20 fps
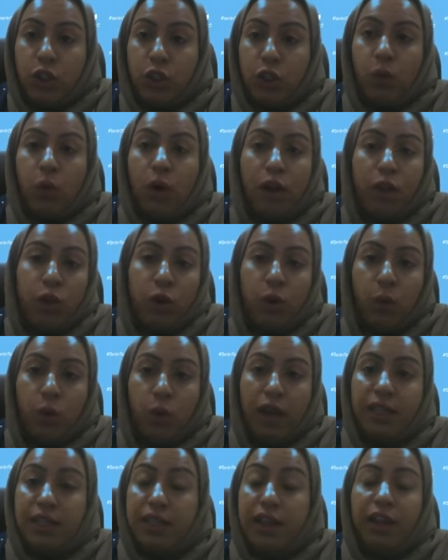So
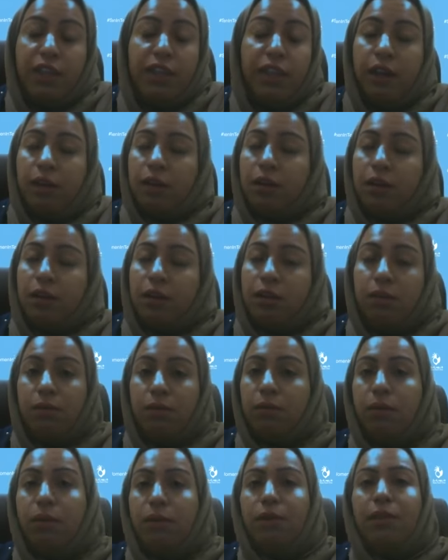otherwise, I think
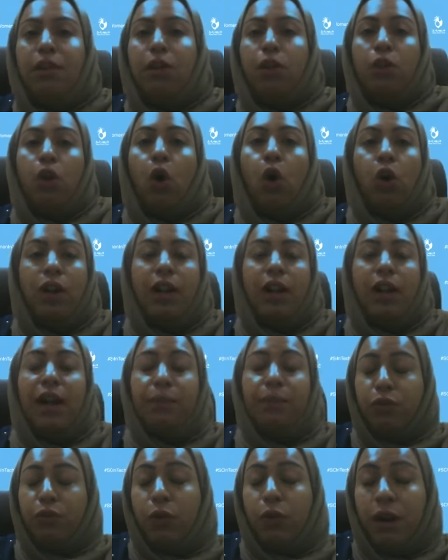the online,
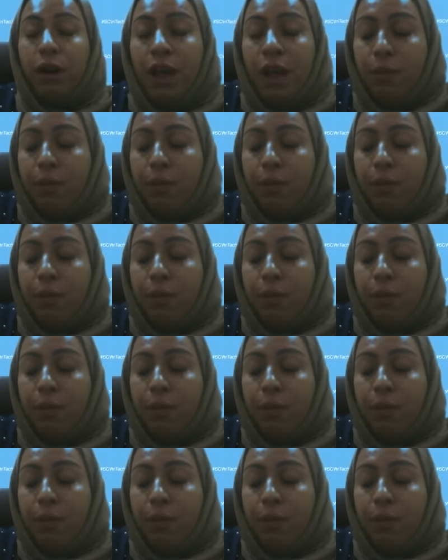before